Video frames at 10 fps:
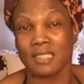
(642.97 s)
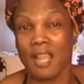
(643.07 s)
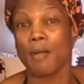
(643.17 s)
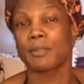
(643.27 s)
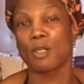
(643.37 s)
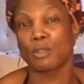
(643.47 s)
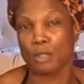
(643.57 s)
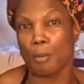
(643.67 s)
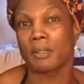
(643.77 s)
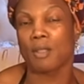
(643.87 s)
They already know it's
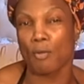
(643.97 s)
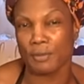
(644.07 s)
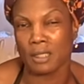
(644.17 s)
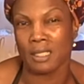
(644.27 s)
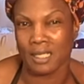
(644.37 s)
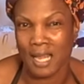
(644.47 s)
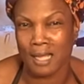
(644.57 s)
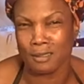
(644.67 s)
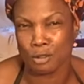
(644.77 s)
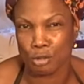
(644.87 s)
going to be over $30.
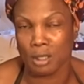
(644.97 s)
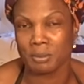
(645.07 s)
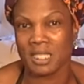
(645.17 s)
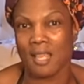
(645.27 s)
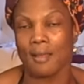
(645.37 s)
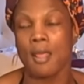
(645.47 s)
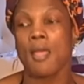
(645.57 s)
You know what I'm saying?